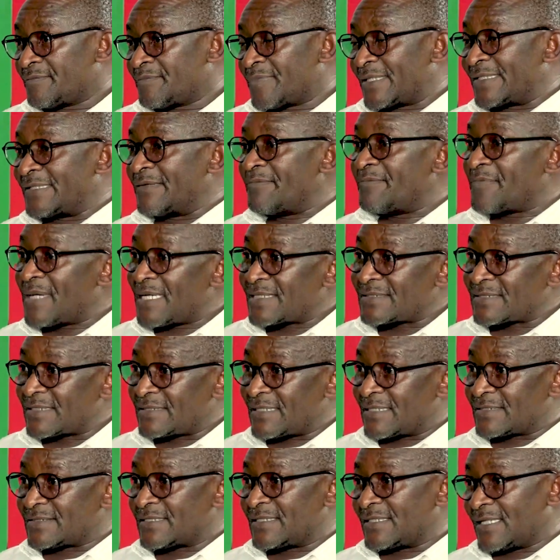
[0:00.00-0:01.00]
But the matter
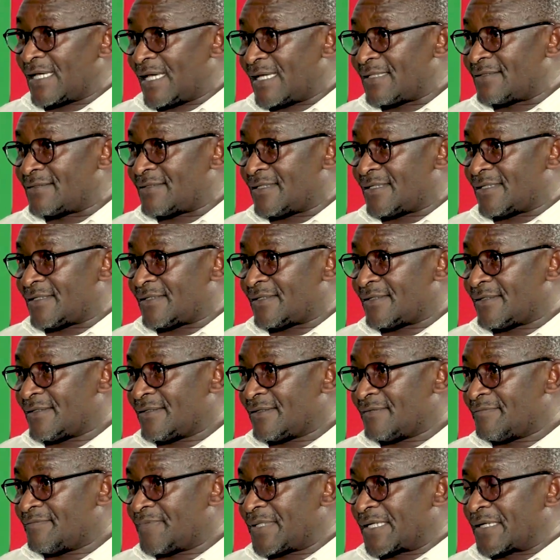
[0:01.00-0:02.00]
doesn't end there,
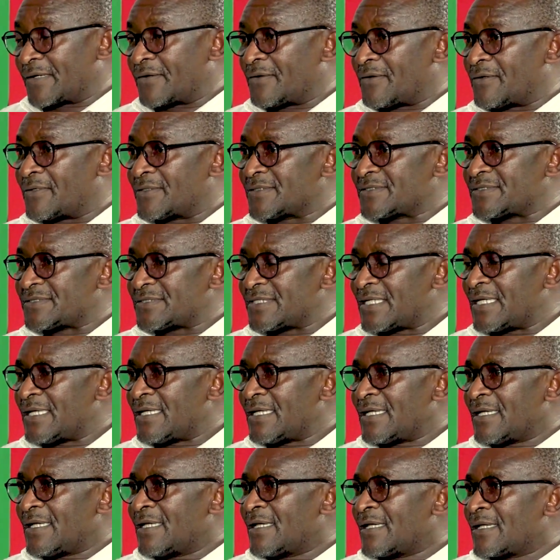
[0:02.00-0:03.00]
because
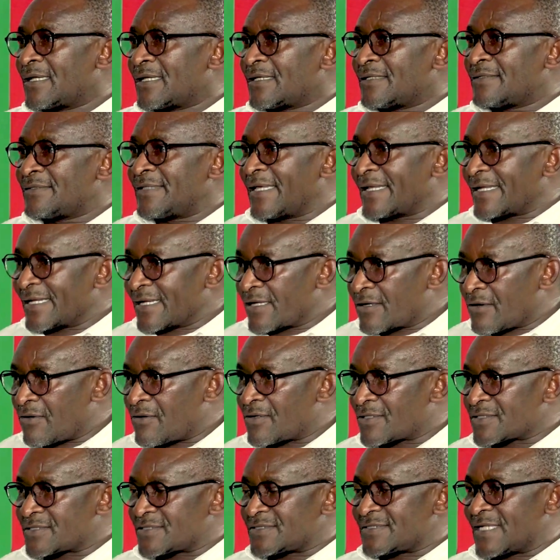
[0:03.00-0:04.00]
the
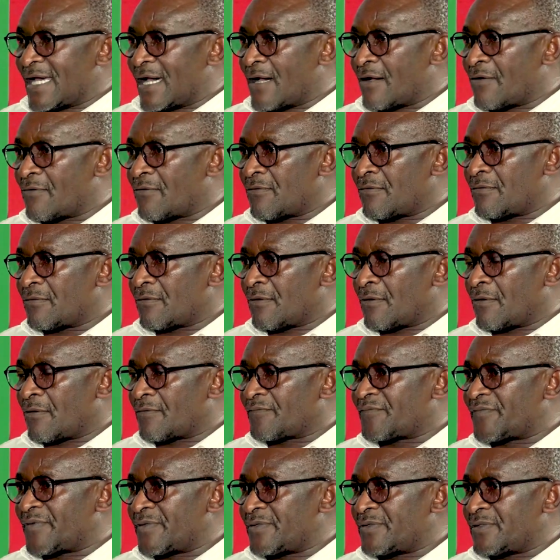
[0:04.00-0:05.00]
recourse now
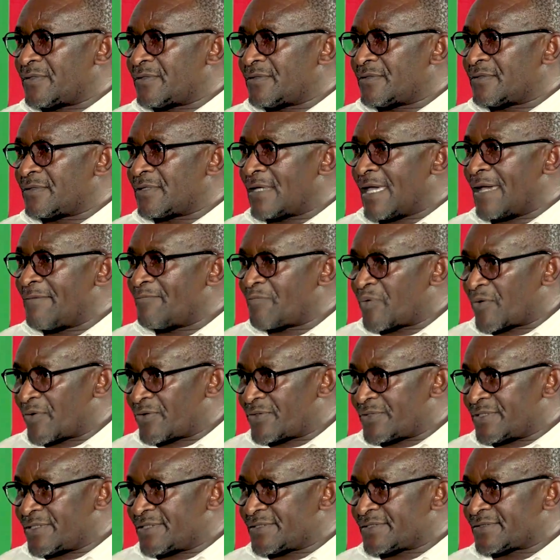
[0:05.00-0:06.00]
of the
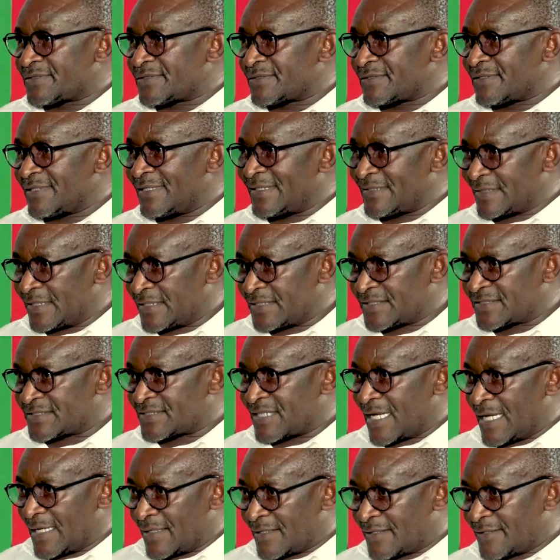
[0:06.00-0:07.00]
employees is a
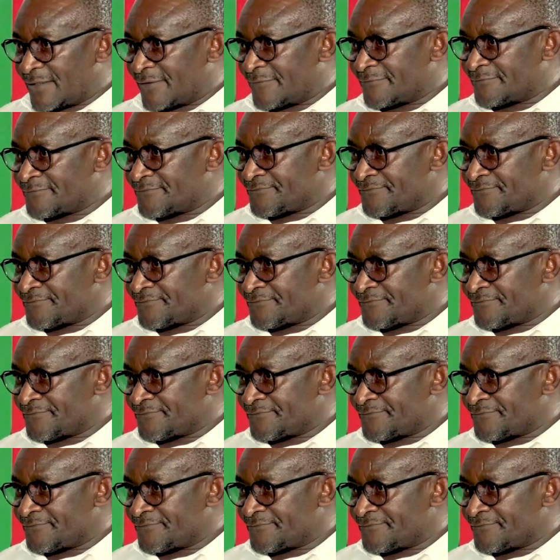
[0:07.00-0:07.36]
strike.